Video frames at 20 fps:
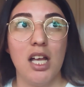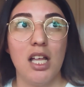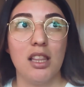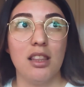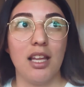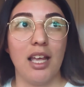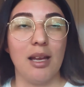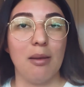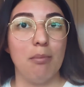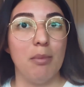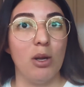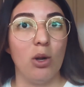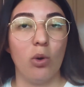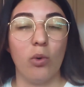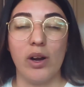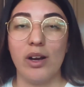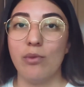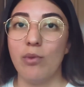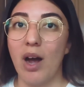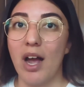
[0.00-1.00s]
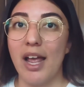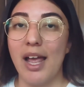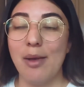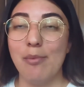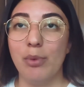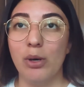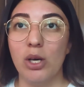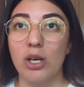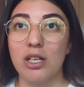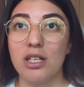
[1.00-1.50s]
like middle grade YA
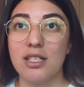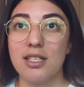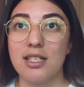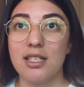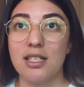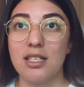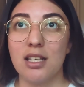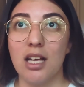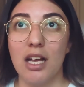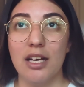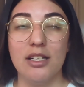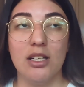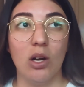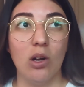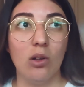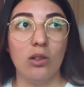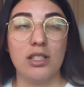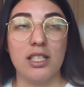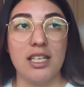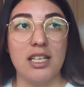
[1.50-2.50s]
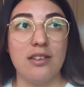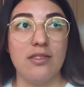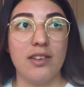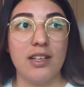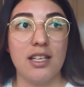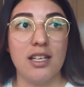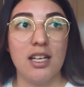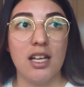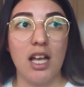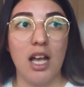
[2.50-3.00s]
books, adult
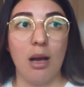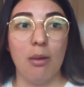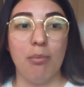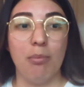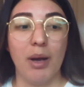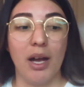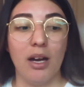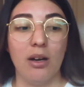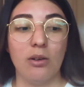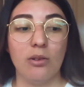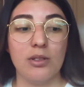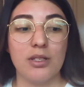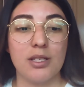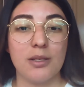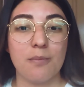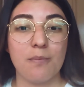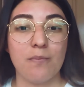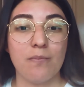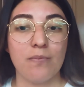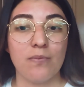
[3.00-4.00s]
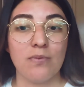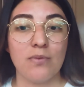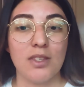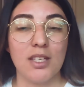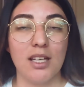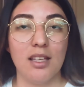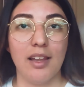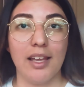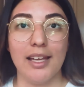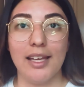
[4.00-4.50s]
even, about
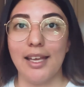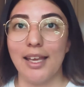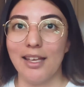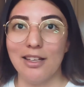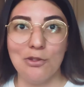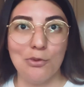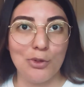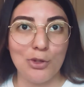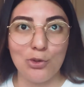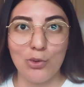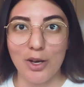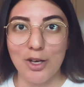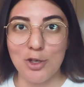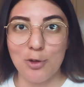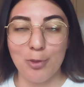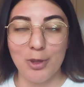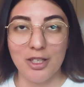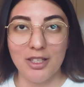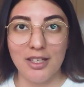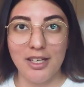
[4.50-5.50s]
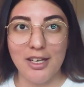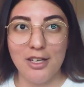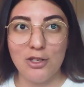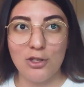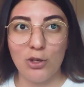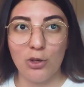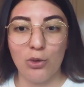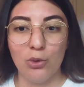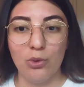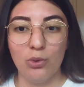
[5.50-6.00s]
like kids with strange
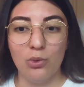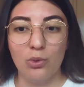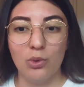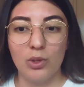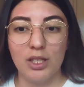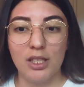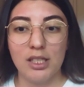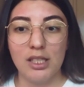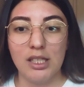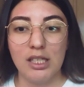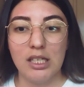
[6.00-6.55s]
abilities who